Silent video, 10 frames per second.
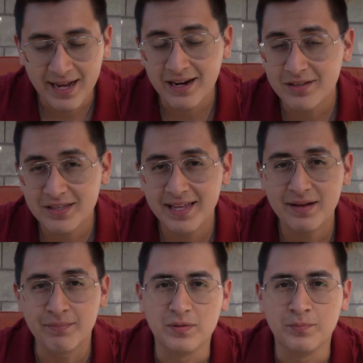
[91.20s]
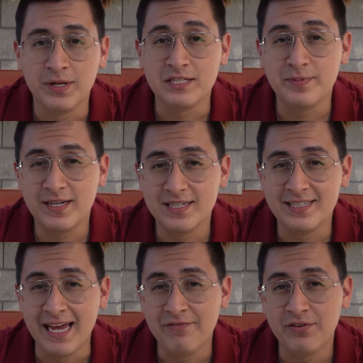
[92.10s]
higher than that, but it's because
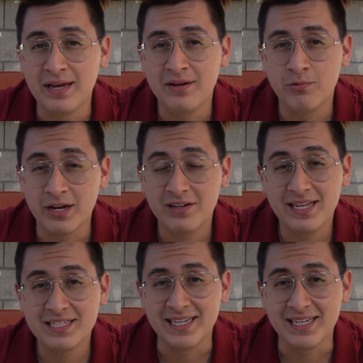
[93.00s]
the FAA regulates